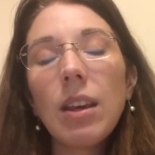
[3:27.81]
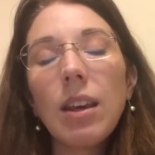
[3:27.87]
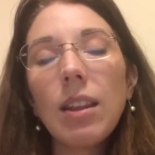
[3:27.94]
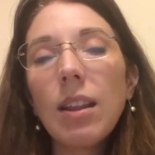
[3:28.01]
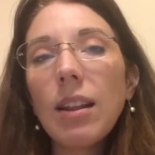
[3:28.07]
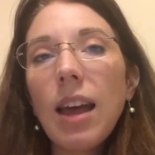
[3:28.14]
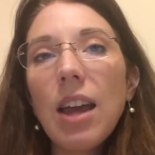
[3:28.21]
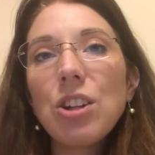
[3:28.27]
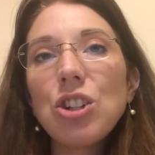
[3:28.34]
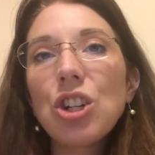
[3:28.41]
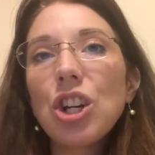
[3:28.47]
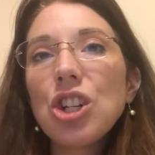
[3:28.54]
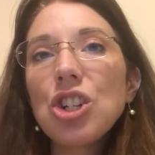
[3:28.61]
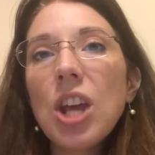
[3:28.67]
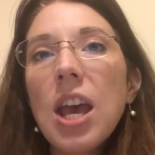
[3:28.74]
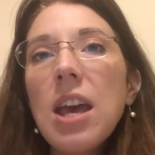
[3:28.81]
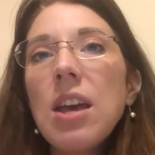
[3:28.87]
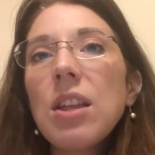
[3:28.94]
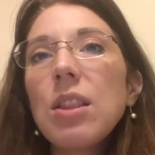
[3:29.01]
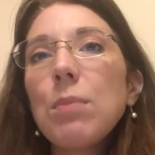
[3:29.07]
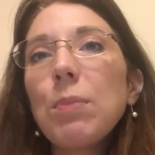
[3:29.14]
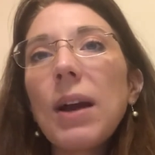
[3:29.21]
In the Latin Church,
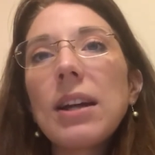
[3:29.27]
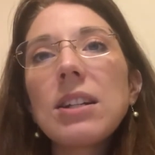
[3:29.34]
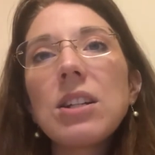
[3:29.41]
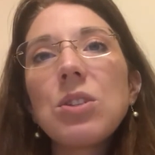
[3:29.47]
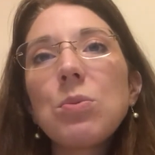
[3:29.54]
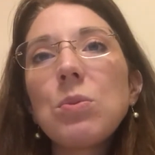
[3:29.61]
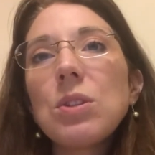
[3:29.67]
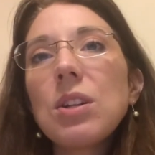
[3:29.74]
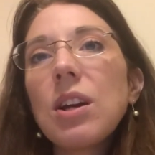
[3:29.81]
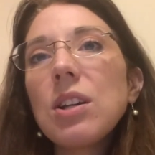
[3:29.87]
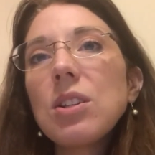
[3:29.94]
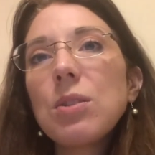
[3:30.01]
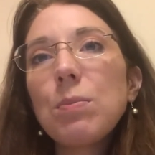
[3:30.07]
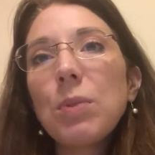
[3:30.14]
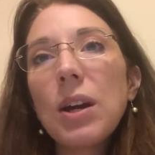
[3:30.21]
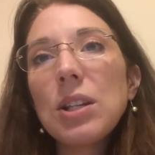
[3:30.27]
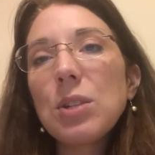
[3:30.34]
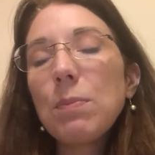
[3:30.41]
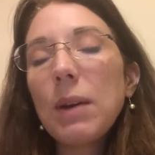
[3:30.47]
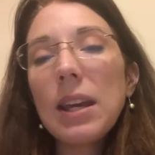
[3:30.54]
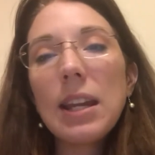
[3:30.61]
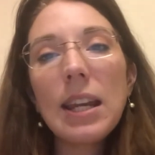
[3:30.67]
the practice was not suppressed
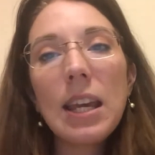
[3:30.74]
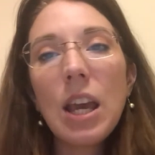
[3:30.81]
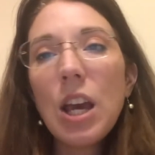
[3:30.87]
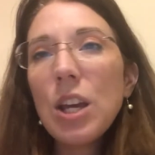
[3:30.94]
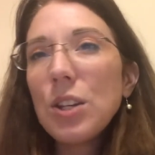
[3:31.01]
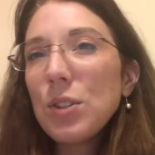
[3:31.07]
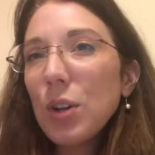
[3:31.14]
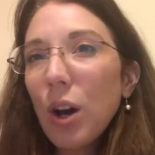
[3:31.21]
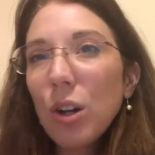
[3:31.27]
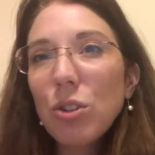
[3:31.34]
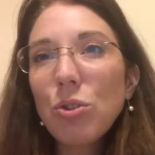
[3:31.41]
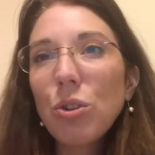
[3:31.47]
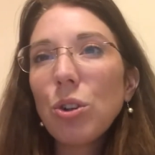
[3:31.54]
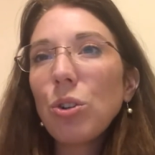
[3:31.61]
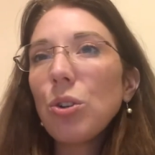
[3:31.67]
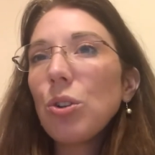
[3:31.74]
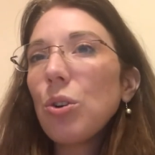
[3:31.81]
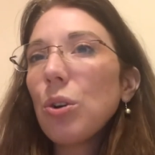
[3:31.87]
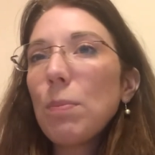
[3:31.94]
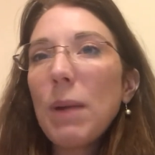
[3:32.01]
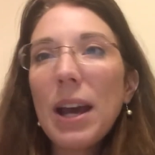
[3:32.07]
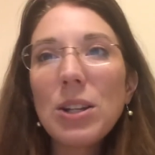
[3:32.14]
by any doctrinal
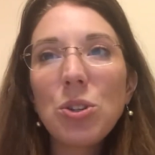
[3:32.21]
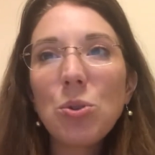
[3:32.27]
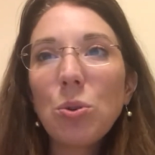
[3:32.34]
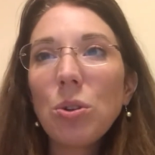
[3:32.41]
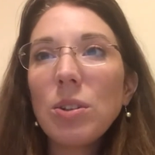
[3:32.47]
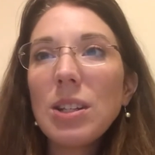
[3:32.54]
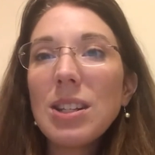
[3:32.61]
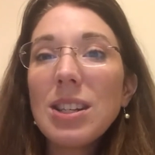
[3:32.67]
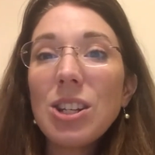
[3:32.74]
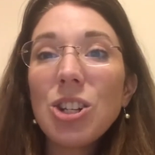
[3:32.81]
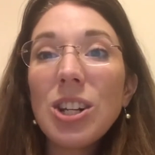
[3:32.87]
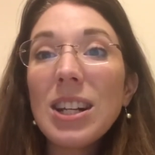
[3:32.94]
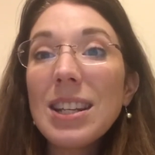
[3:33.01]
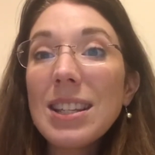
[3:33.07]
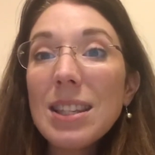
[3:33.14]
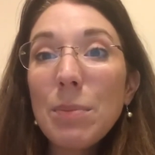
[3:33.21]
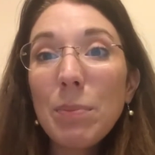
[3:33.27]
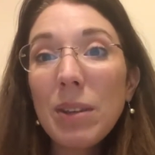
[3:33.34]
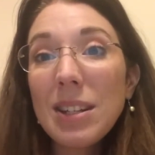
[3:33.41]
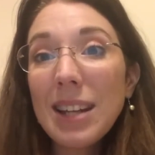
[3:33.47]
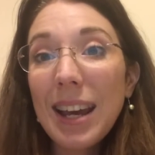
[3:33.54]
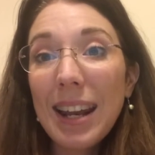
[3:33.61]
or pastoral decision. It
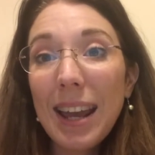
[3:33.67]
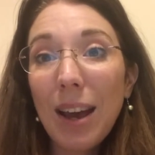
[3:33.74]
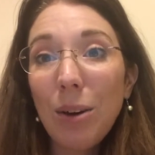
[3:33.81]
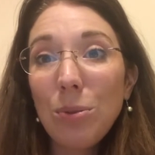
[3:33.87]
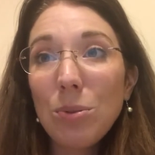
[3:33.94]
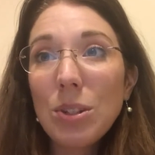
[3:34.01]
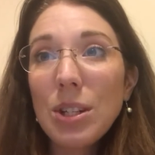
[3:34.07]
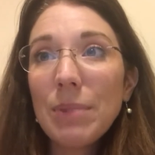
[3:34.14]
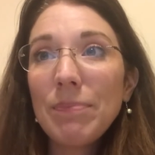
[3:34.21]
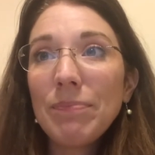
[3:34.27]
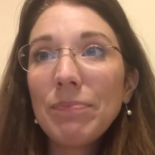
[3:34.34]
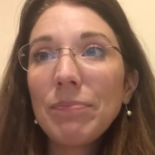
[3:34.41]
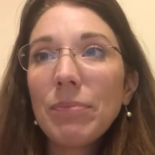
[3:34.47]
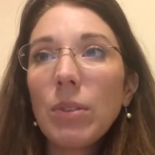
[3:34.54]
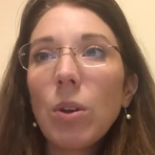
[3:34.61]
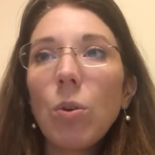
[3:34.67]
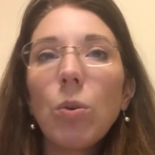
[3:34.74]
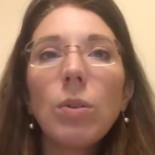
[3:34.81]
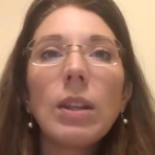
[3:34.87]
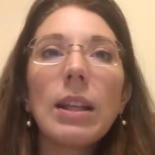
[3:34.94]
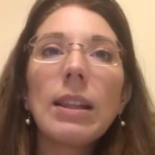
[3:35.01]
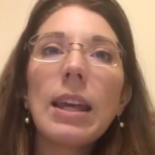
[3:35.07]
simply died out.
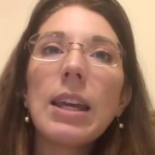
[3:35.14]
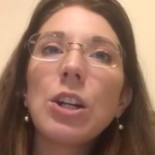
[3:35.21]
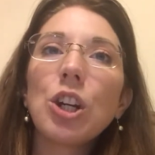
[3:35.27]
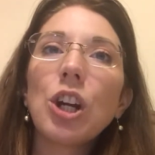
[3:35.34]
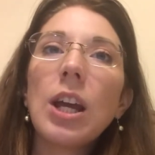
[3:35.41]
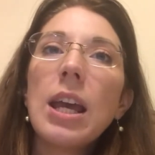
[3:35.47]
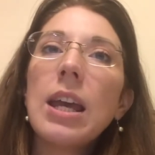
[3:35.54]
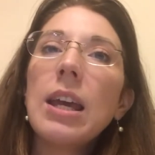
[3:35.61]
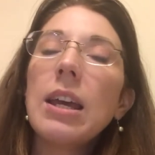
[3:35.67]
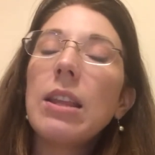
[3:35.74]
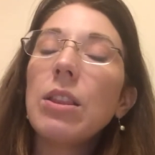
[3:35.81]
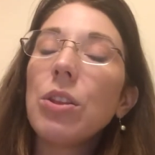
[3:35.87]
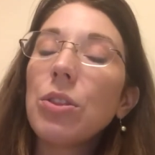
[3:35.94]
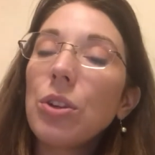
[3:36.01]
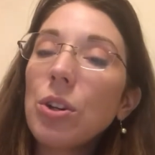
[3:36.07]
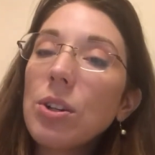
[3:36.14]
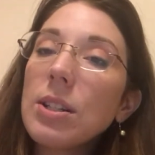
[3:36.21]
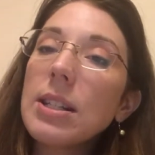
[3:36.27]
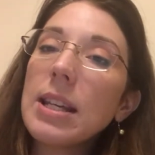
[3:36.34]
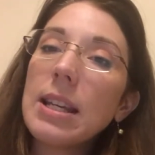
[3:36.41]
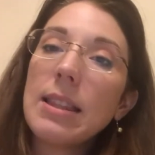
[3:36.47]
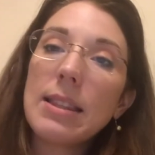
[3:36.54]
Only later, in the
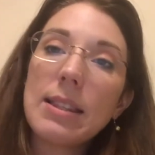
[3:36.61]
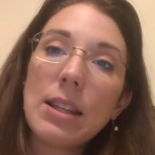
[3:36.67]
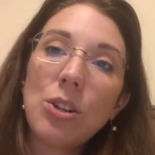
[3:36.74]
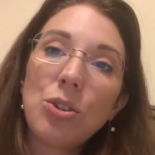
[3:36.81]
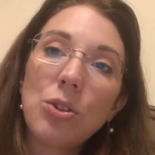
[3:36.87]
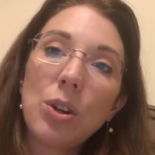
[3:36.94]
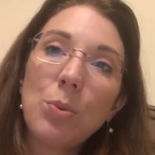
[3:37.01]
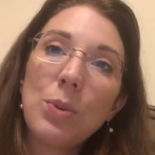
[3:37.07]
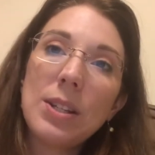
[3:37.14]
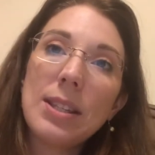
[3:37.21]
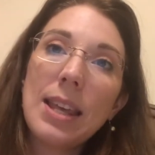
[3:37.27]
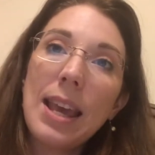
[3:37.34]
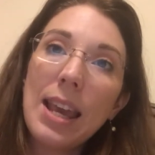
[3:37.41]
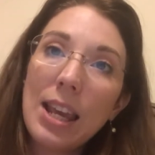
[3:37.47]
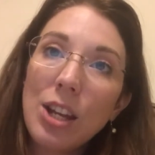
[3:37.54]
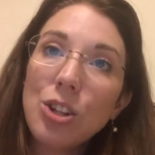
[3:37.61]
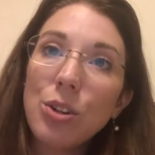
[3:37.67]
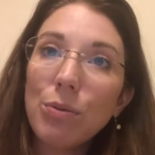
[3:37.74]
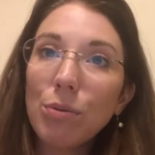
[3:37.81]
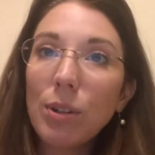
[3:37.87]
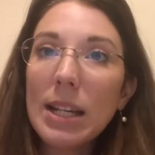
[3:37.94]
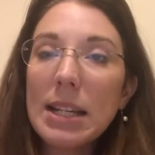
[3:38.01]
13th century, was the Age
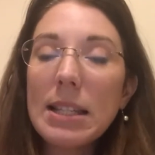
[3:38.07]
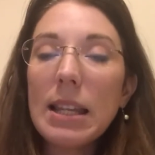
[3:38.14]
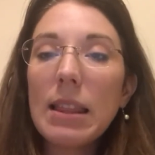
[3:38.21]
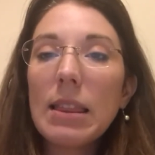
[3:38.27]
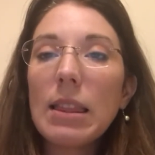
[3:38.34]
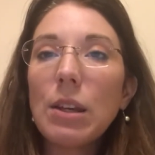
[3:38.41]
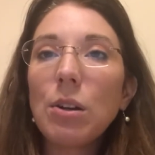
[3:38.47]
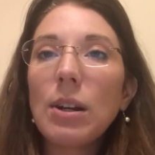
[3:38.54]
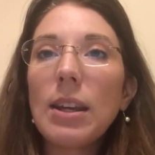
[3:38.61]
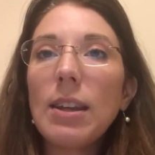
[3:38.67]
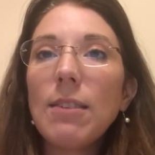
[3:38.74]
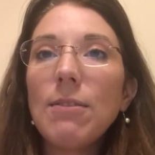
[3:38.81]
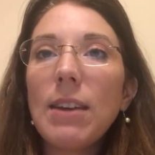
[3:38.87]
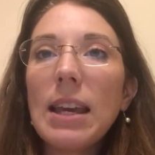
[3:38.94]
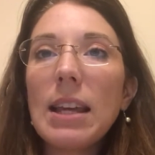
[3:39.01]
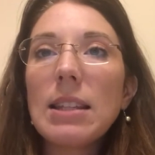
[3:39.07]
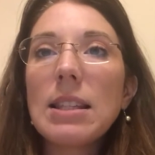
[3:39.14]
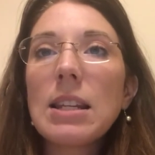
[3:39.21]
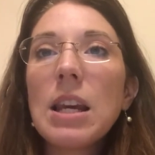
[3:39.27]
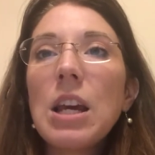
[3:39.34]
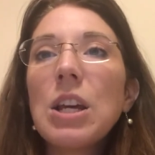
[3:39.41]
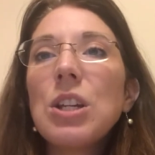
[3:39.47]
of Reason theory
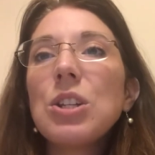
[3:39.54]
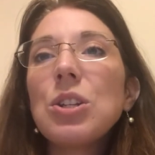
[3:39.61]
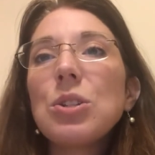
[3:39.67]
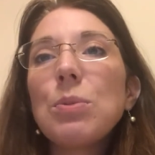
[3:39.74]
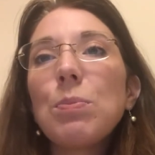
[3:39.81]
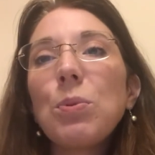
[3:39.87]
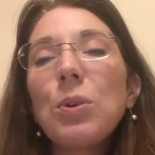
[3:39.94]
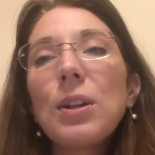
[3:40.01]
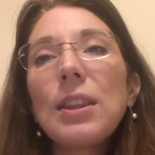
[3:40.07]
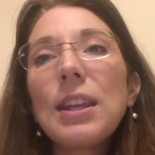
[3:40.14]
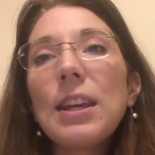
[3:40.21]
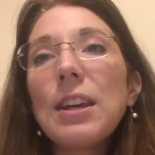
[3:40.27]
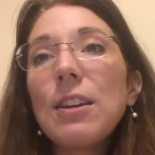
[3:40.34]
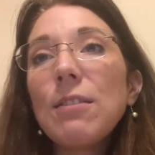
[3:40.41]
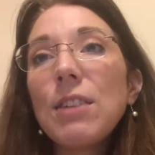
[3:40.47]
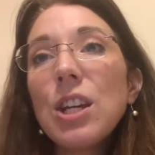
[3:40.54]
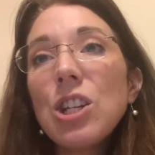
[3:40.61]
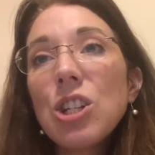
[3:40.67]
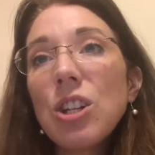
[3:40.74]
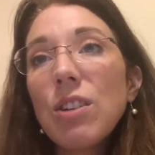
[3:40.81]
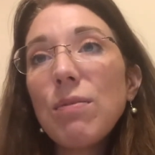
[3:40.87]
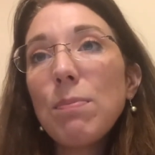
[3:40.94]
advanced to support the
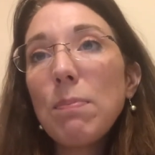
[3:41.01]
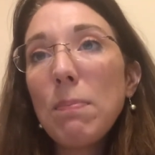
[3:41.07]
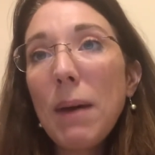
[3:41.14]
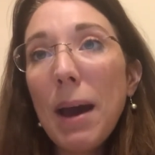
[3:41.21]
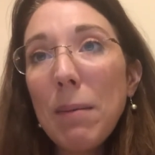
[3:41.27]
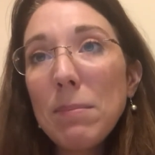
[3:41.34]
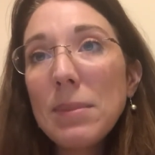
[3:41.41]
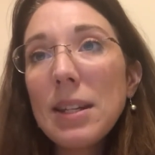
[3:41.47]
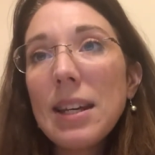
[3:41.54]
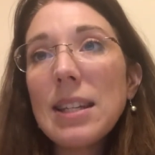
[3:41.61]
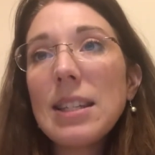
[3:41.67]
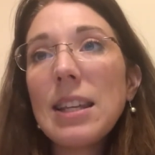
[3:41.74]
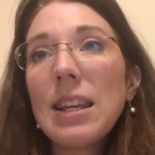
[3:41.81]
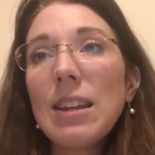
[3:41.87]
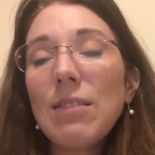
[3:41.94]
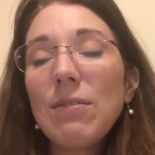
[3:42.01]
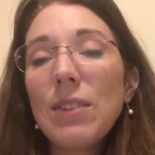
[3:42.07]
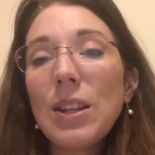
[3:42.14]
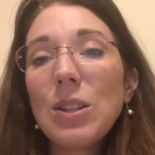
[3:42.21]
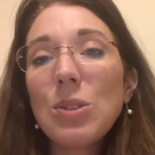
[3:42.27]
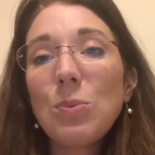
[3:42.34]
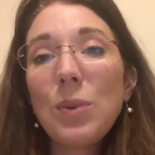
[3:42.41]
innovation of baptizing
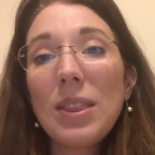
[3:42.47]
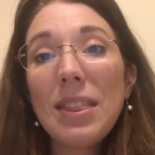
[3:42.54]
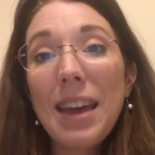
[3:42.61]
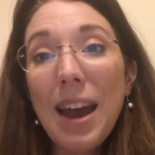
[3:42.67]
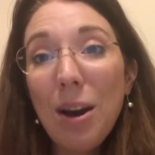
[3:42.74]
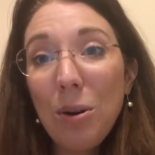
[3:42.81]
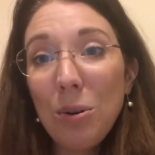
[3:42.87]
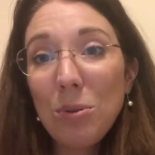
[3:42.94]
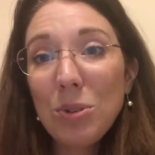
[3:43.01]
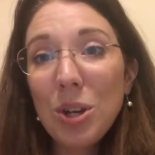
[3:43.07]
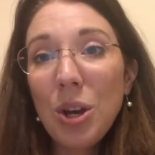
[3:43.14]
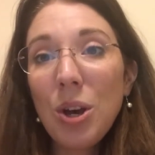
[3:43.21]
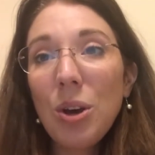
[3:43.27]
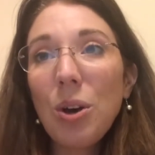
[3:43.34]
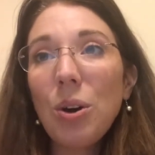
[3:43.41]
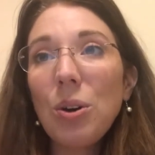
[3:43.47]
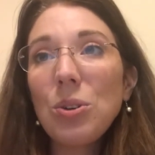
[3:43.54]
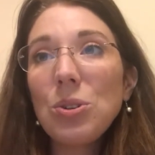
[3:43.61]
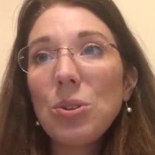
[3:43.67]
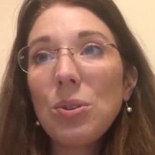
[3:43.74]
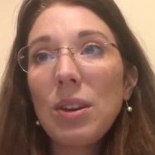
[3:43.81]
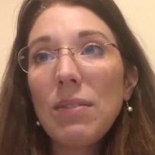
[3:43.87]
infants without
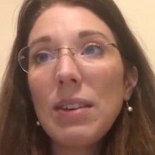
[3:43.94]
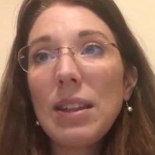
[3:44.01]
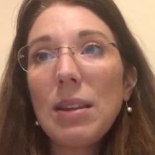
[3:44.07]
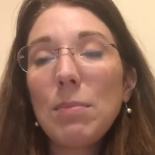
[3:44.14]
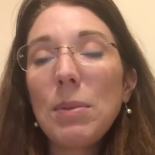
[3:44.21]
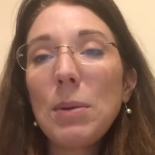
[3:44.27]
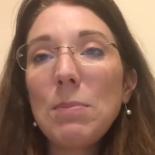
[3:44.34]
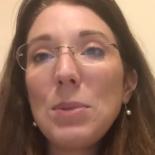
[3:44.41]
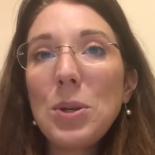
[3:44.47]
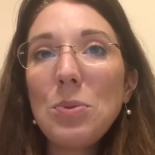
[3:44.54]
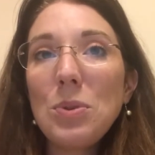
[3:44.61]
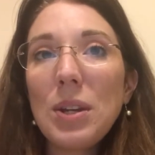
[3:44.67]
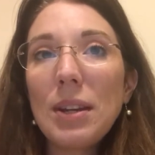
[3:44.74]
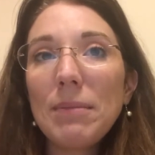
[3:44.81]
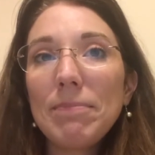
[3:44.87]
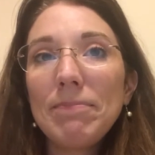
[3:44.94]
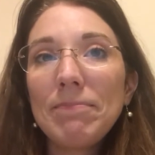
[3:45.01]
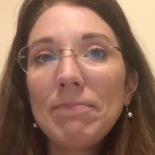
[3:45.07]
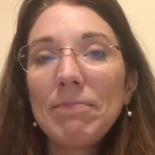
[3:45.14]
also giving them communion.